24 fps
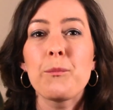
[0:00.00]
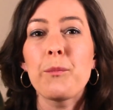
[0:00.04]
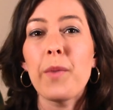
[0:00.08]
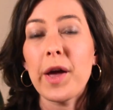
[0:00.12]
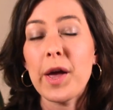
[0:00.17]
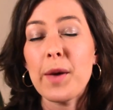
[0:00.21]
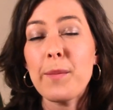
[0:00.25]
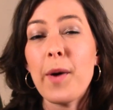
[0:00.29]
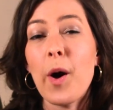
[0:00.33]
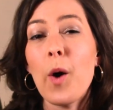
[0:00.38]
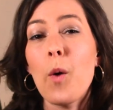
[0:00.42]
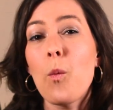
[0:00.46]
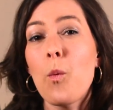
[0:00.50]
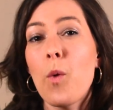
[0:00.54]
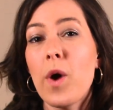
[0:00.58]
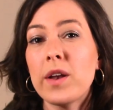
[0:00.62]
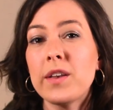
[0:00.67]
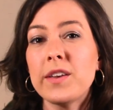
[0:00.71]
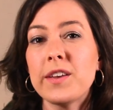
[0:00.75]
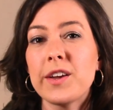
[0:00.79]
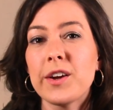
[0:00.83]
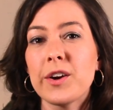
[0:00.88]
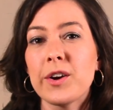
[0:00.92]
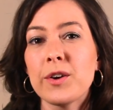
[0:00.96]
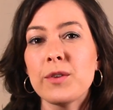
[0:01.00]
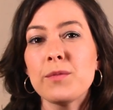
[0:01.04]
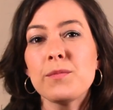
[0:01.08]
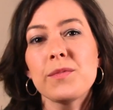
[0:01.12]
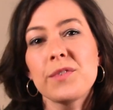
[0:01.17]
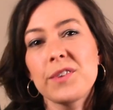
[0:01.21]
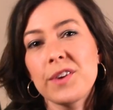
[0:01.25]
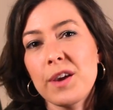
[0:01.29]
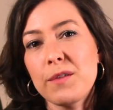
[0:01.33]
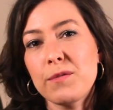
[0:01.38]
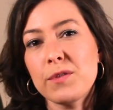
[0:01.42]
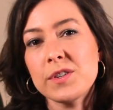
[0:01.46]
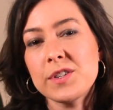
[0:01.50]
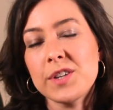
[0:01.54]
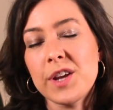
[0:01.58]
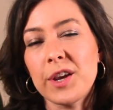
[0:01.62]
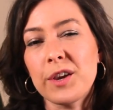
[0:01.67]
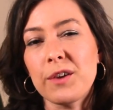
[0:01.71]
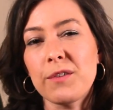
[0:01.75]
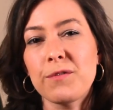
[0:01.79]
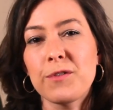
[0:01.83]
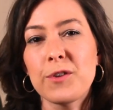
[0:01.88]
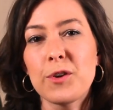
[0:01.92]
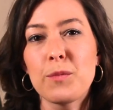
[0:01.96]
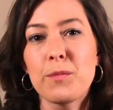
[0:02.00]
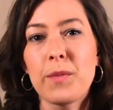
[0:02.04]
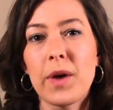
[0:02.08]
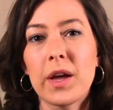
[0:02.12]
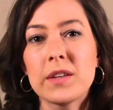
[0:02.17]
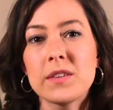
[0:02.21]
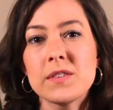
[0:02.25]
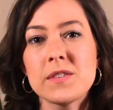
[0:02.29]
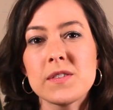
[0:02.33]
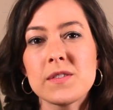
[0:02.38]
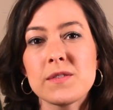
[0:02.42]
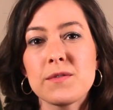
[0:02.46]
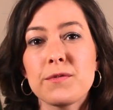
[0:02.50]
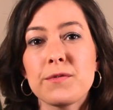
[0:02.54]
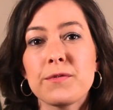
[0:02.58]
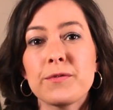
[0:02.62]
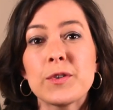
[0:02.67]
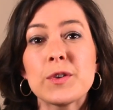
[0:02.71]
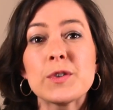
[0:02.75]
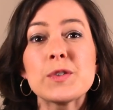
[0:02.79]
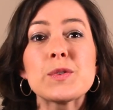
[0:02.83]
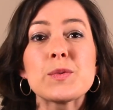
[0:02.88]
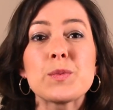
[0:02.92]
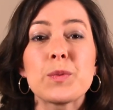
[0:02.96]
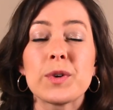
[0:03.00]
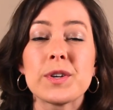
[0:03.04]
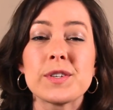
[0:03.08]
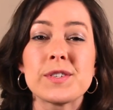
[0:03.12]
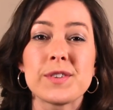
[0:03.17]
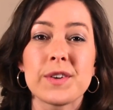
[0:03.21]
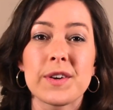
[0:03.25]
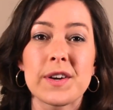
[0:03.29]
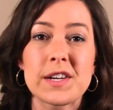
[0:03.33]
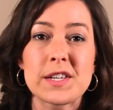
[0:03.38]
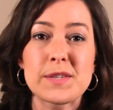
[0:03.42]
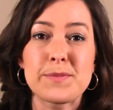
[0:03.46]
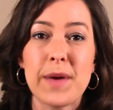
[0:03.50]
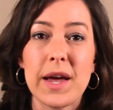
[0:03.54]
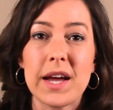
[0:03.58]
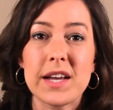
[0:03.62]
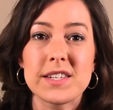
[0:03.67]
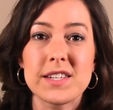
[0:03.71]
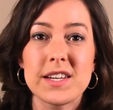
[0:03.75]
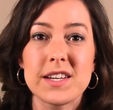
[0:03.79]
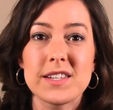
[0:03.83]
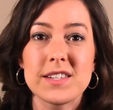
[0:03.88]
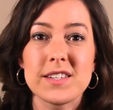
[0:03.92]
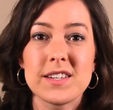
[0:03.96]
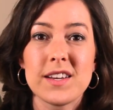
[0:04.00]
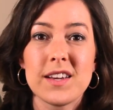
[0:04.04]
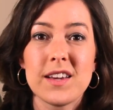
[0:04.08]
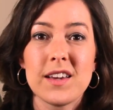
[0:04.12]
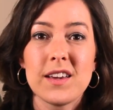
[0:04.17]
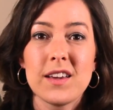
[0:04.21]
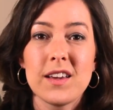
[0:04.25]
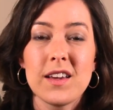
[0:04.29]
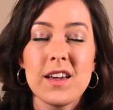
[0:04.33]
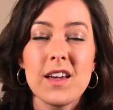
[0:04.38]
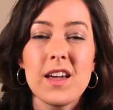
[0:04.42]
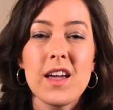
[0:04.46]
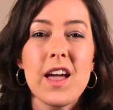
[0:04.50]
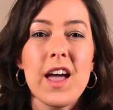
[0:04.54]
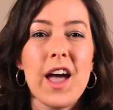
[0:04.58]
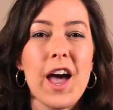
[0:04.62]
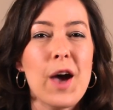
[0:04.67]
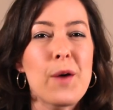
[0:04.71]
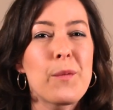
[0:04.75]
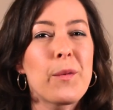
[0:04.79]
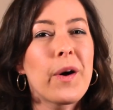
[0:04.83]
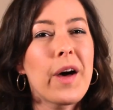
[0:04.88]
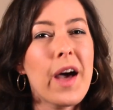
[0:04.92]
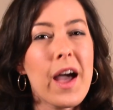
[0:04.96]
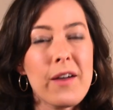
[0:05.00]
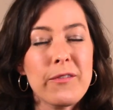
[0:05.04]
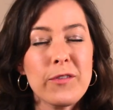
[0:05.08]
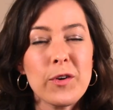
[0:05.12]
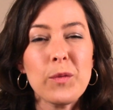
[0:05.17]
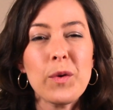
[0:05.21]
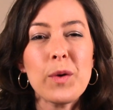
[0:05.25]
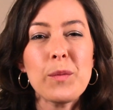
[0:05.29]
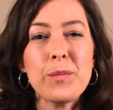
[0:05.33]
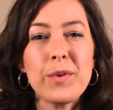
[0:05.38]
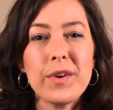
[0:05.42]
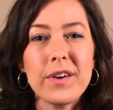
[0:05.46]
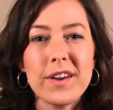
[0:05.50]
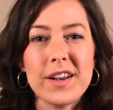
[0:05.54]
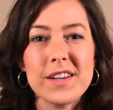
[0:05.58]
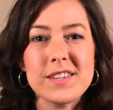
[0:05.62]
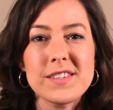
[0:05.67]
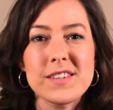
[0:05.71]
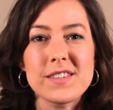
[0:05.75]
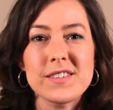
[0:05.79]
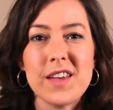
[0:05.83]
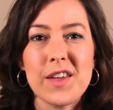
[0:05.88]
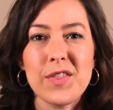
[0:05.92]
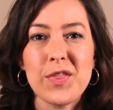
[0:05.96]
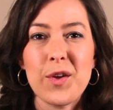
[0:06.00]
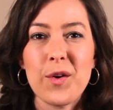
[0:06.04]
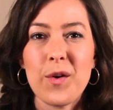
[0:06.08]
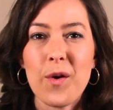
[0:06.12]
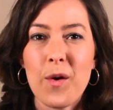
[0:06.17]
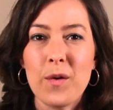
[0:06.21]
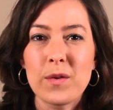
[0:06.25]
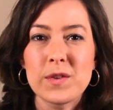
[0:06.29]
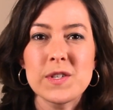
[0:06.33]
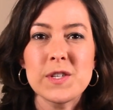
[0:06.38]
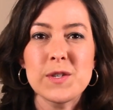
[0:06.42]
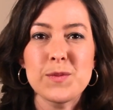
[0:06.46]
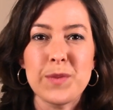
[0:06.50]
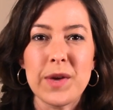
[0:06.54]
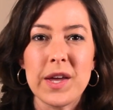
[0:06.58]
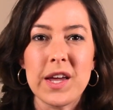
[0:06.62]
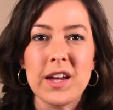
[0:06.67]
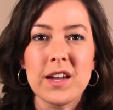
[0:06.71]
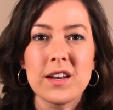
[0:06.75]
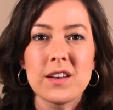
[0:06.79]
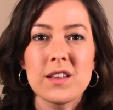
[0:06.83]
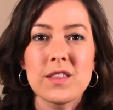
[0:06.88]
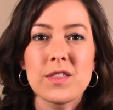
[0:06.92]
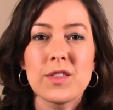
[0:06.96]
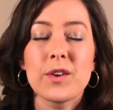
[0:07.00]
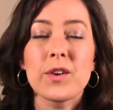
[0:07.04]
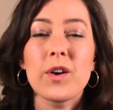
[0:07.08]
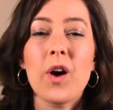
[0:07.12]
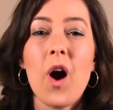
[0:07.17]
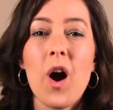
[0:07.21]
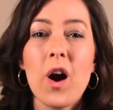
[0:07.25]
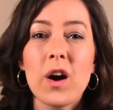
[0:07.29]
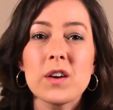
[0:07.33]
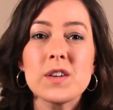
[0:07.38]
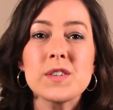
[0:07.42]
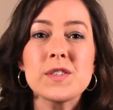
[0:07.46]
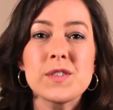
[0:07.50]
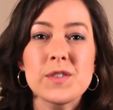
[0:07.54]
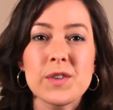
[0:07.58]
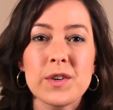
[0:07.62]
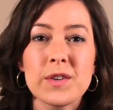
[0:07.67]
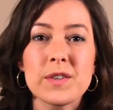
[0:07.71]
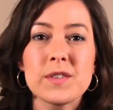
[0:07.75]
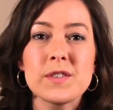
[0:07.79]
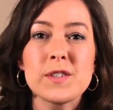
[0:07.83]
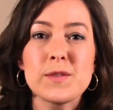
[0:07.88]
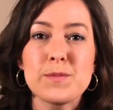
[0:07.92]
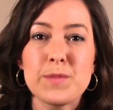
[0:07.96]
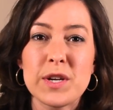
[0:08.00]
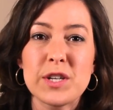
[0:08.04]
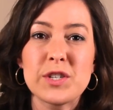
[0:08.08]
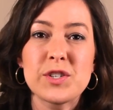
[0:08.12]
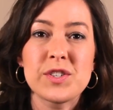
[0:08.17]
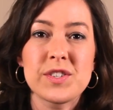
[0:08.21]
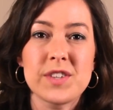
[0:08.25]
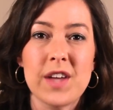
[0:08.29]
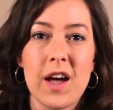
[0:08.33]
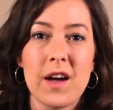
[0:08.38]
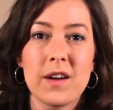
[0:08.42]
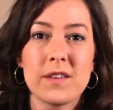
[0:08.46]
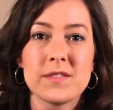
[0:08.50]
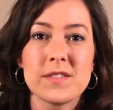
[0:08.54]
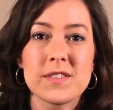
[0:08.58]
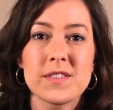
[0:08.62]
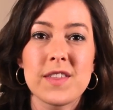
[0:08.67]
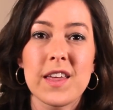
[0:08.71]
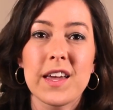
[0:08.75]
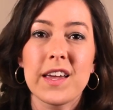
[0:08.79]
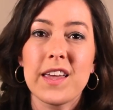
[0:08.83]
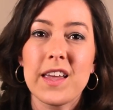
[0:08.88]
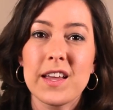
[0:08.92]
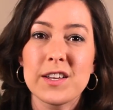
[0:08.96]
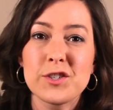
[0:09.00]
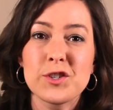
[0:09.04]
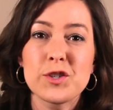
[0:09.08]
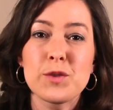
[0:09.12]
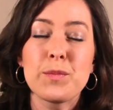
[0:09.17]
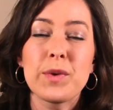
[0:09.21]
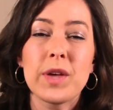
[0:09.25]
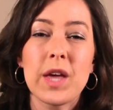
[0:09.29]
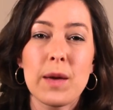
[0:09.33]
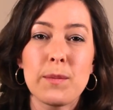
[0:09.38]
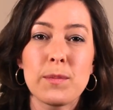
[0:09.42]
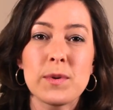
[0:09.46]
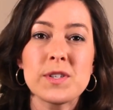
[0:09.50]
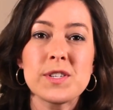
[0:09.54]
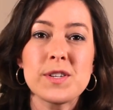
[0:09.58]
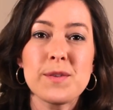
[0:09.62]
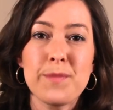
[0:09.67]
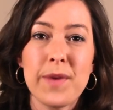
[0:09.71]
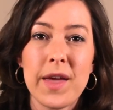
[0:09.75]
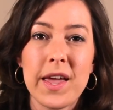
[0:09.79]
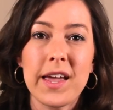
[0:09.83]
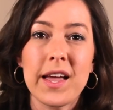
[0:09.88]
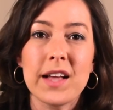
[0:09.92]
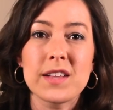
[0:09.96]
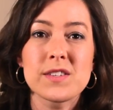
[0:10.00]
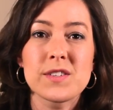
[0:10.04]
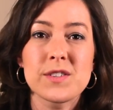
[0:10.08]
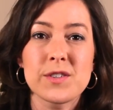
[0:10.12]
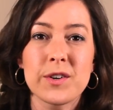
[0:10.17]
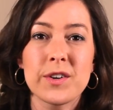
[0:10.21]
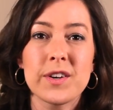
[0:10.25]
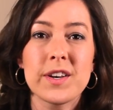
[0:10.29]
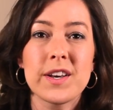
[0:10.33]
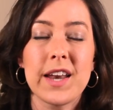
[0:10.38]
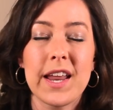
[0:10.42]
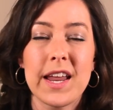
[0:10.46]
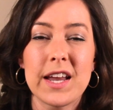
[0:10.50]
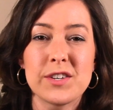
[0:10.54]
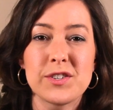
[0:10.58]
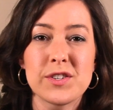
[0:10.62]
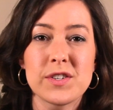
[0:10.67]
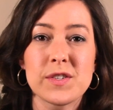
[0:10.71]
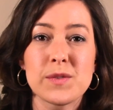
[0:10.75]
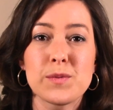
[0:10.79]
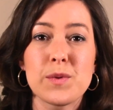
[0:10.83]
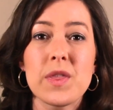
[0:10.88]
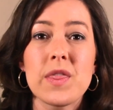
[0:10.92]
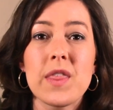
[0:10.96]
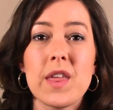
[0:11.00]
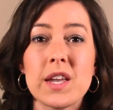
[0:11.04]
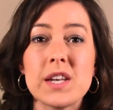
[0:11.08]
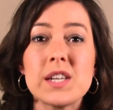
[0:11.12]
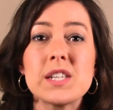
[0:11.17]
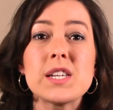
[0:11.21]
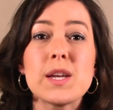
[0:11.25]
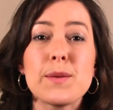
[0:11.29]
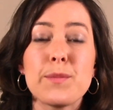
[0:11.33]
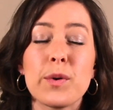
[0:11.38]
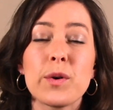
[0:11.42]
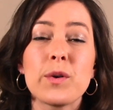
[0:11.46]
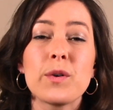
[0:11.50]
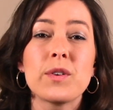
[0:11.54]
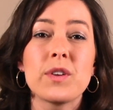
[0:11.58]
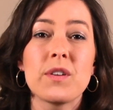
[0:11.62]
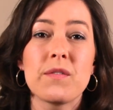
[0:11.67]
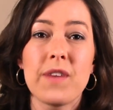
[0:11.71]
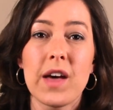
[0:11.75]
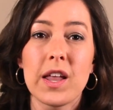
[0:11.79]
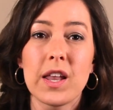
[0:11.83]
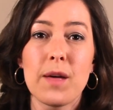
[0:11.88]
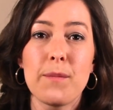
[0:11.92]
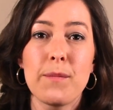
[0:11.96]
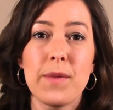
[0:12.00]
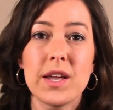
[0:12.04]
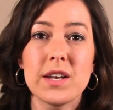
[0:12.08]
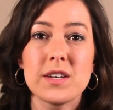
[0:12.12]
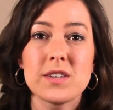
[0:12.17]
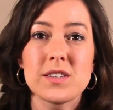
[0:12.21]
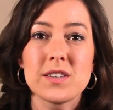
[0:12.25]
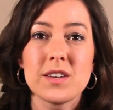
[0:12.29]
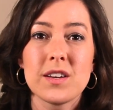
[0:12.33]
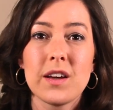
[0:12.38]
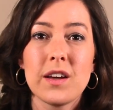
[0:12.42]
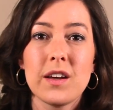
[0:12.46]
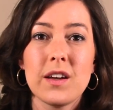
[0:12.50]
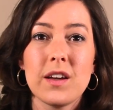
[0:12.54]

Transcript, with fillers: By about 1 year, give or take a few months, first words are expected. And while everyone progresses at their own speed, there are certain speech sounds that kids should be able to make at certain ages within typical development.